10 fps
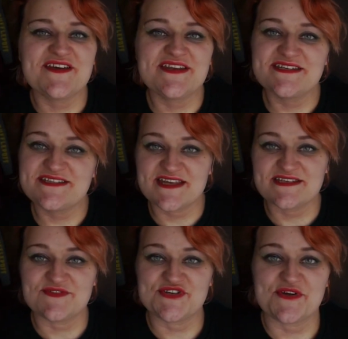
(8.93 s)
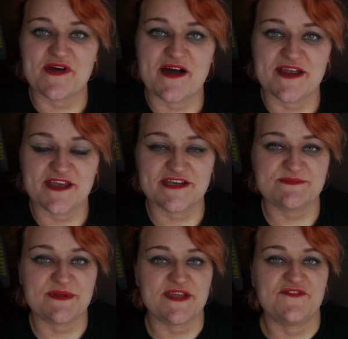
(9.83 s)
and in today's video I'm going
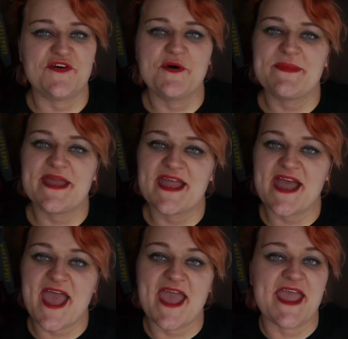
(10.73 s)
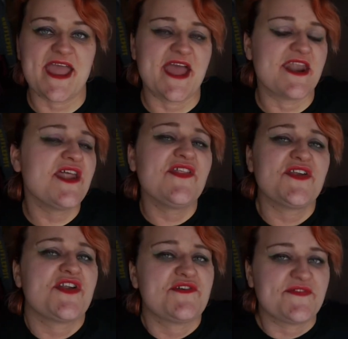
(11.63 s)
to be filming
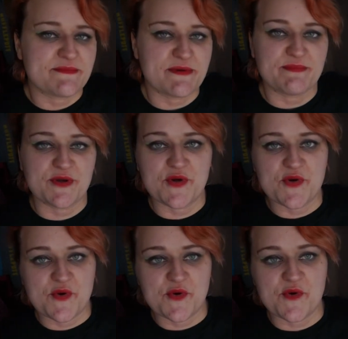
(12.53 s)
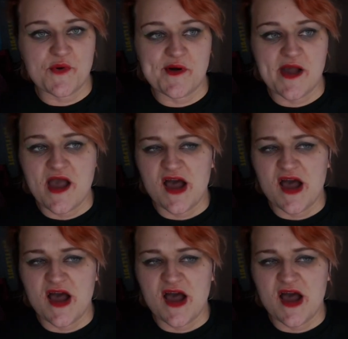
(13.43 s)
another November book haul.